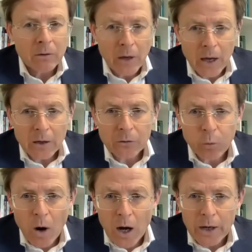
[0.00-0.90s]
X,
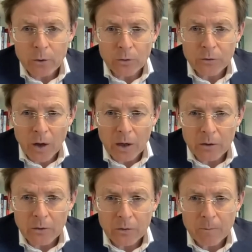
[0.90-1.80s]
Y, or Z
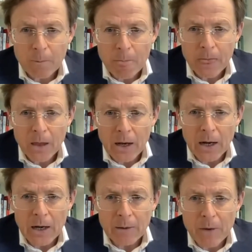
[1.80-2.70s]

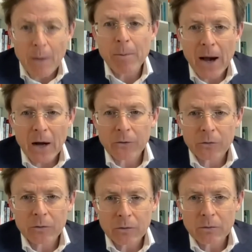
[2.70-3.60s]
about
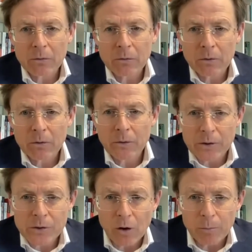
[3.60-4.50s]

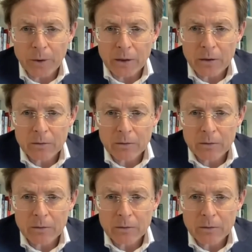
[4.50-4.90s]
this topic.